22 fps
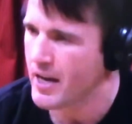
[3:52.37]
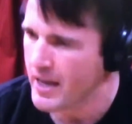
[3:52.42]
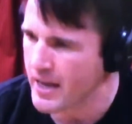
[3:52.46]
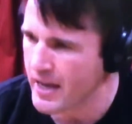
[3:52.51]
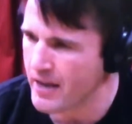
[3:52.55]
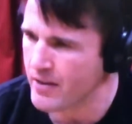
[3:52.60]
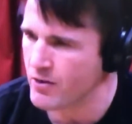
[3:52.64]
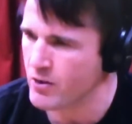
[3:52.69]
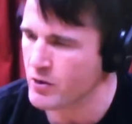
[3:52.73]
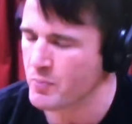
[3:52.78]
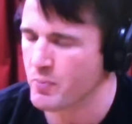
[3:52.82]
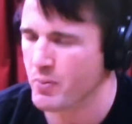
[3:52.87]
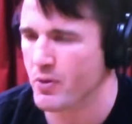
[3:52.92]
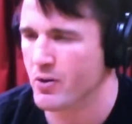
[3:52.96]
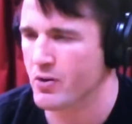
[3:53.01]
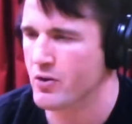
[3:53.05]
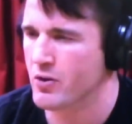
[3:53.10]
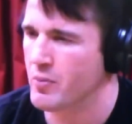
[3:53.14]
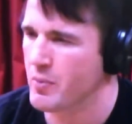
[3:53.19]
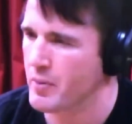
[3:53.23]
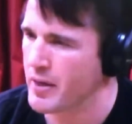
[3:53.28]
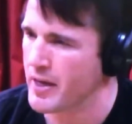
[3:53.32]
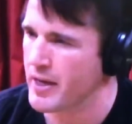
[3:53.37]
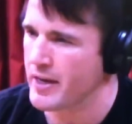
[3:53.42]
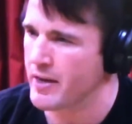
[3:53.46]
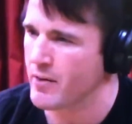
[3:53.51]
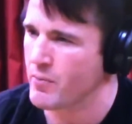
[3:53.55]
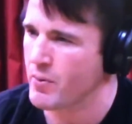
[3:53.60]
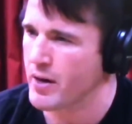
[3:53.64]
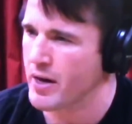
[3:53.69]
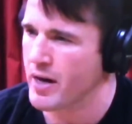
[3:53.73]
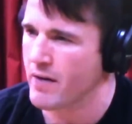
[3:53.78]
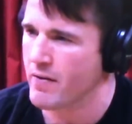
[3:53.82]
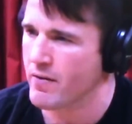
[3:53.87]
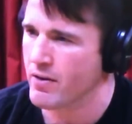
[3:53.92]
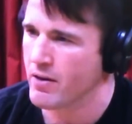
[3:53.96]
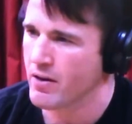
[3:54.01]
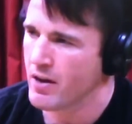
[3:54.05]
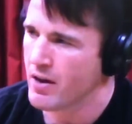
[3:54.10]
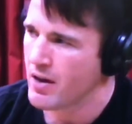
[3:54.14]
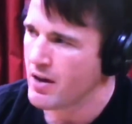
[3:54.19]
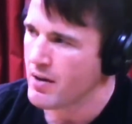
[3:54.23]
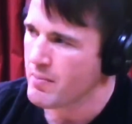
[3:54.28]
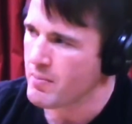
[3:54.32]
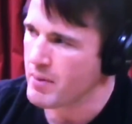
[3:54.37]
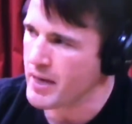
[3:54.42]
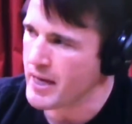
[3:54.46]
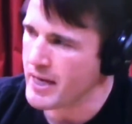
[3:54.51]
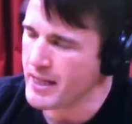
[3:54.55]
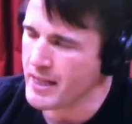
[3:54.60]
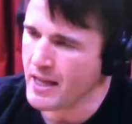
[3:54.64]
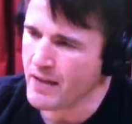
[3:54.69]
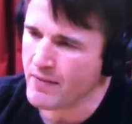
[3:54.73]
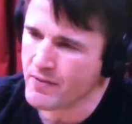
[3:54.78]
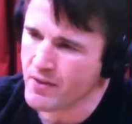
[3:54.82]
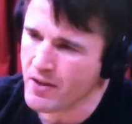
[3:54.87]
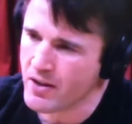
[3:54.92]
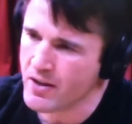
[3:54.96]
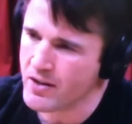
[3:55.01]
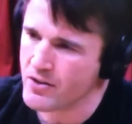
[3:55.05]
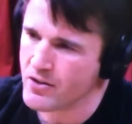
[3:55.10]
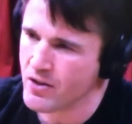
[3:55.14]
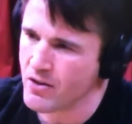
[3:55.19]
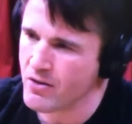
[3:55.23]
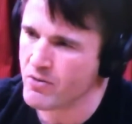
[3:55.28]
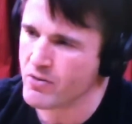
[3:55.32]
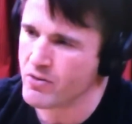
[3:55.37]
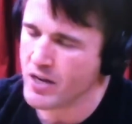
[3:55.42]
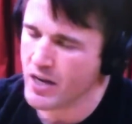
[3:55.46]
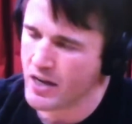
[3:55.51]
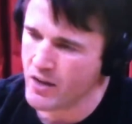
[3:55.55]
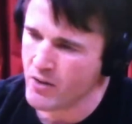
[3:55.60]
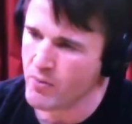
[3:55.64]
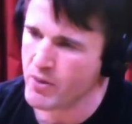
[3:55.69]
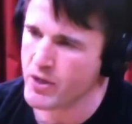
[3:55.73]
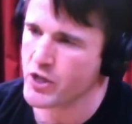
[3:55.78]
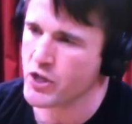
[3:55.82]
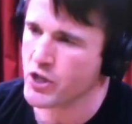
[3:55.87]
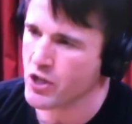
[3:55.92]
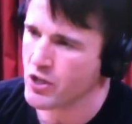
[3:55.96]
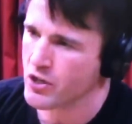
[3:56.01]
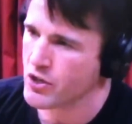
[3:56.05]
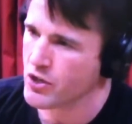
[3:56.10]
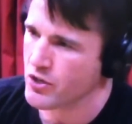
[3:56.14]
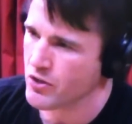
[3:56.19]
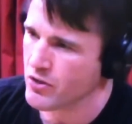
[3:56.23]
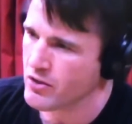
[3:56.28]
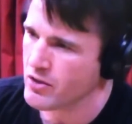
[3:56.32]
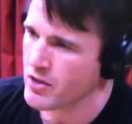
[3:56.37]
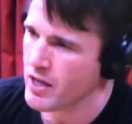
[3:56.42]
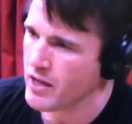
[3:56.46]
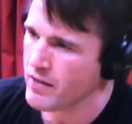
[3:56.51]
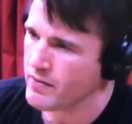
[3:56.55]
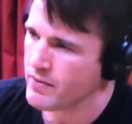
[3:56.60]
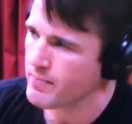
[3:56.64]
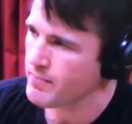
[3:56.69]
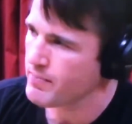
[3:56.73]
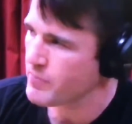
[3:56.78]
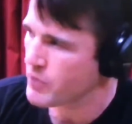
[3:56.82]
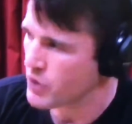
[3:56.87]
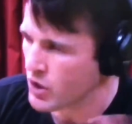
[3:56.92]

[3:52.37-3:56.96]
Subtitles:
He had those personal, he did whatever, but he left on his own. It's kind of the way Sean Shirk left.